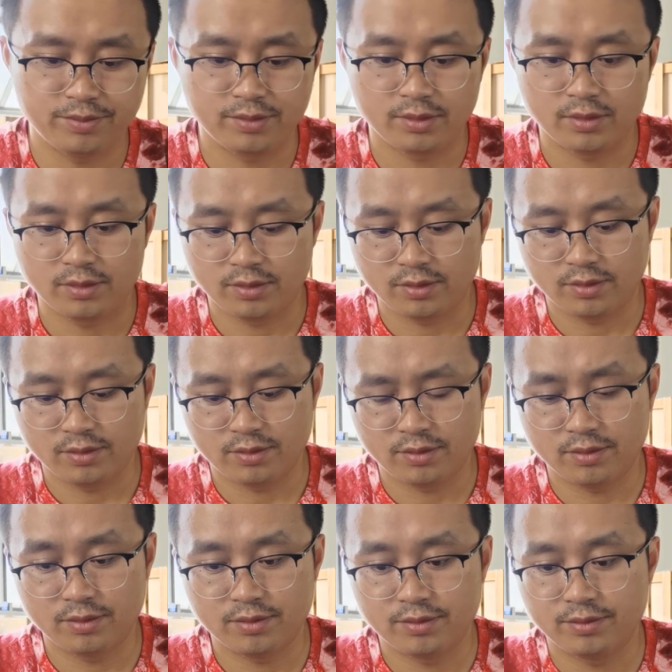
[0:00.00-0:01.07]

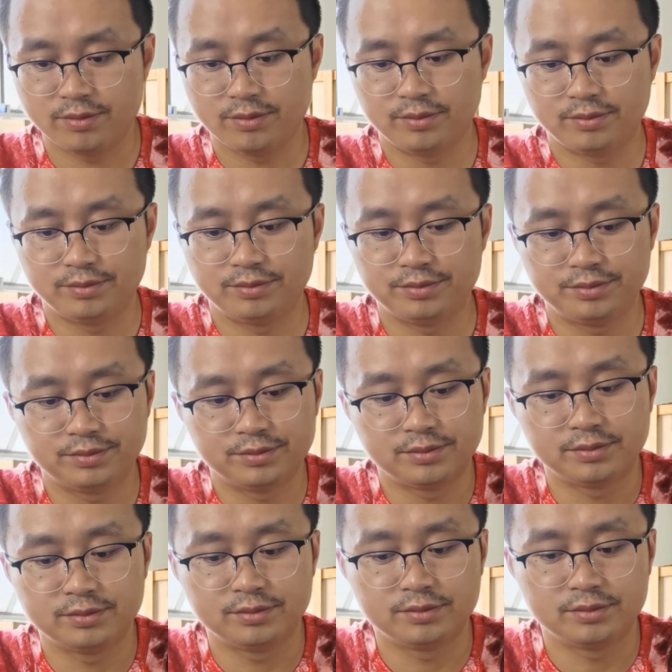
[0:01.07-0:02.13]

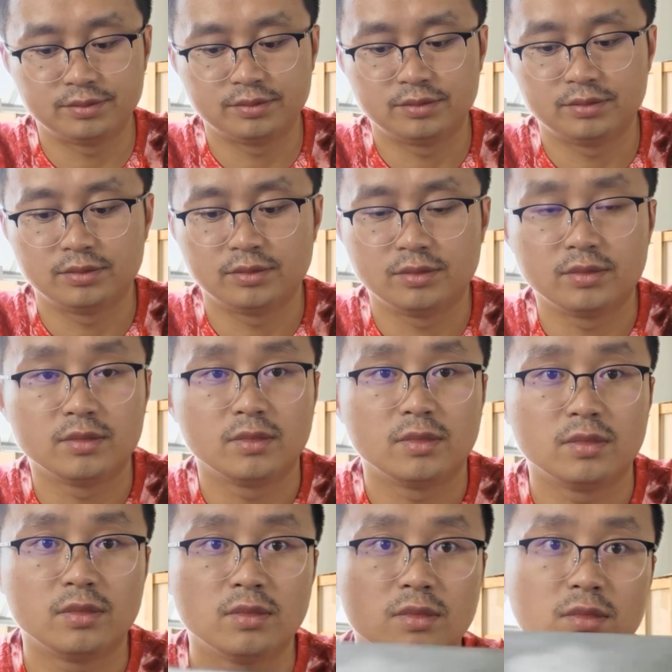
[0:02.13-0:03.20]
No one is speaking in this clip.